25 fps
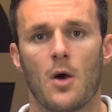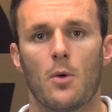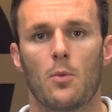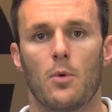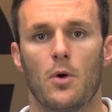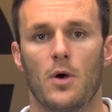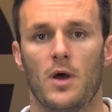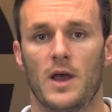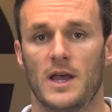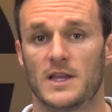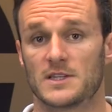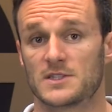
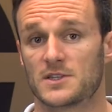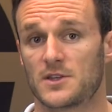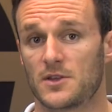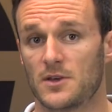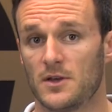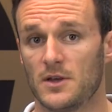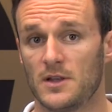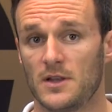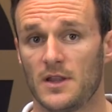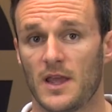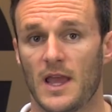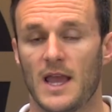were as
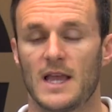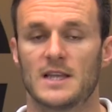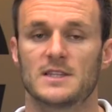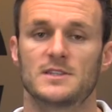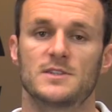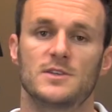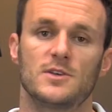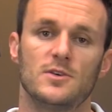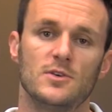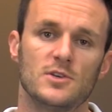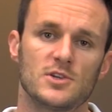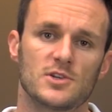good
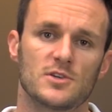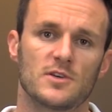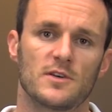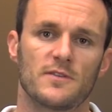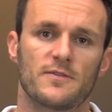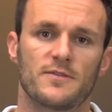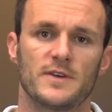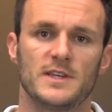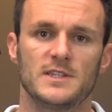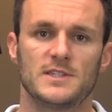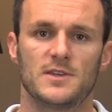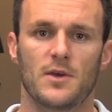as usual
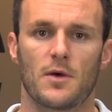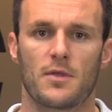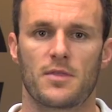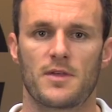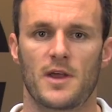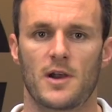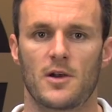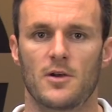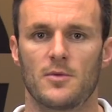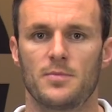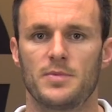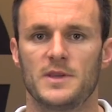
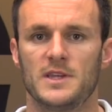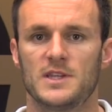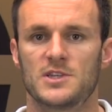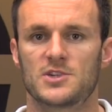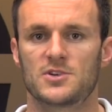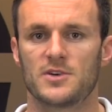physiotherapy